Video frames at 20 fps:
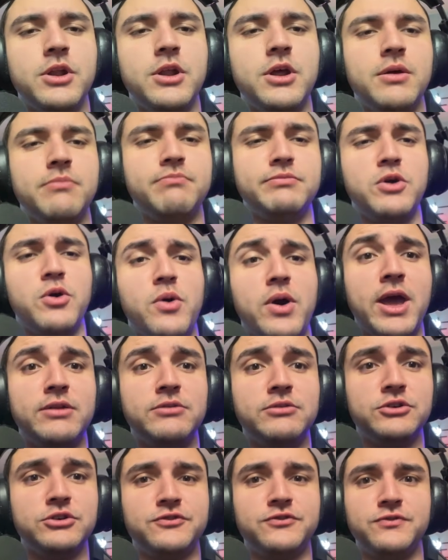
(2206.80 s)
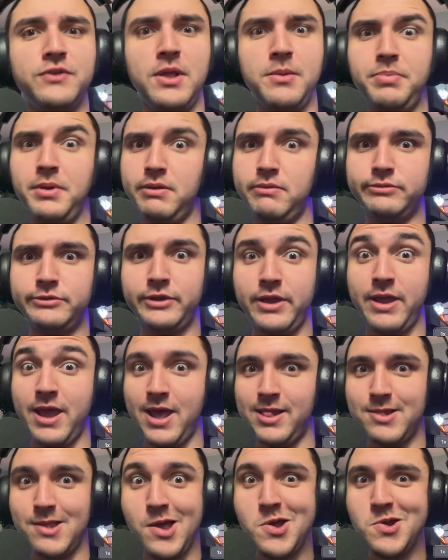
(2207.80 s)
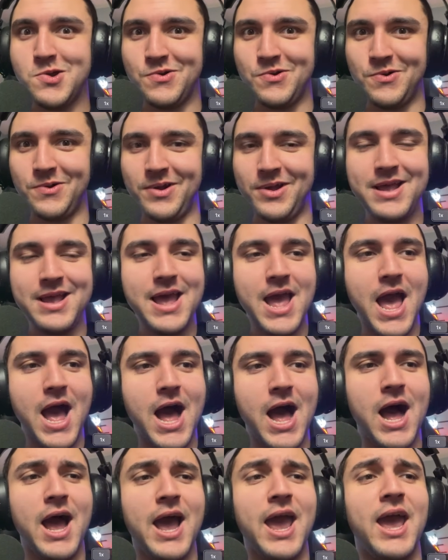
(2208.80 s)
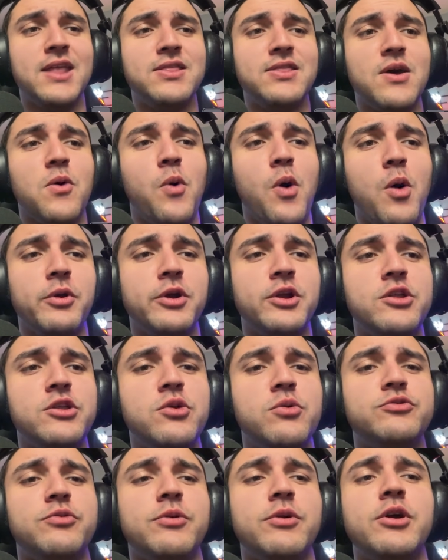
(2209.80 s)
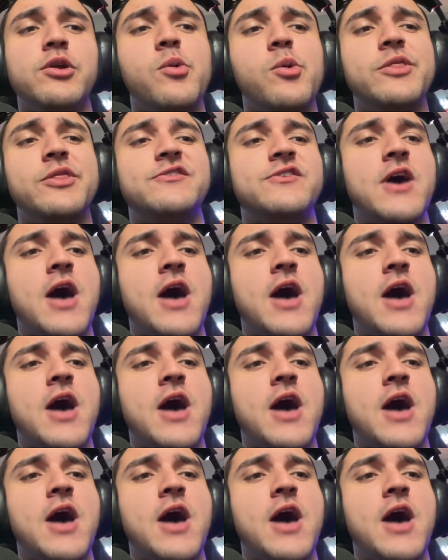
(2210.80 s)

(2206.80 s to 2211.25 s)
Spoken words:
gonna go ahead and just flip it and say hello. And what we're gonna do is we're gonna go in the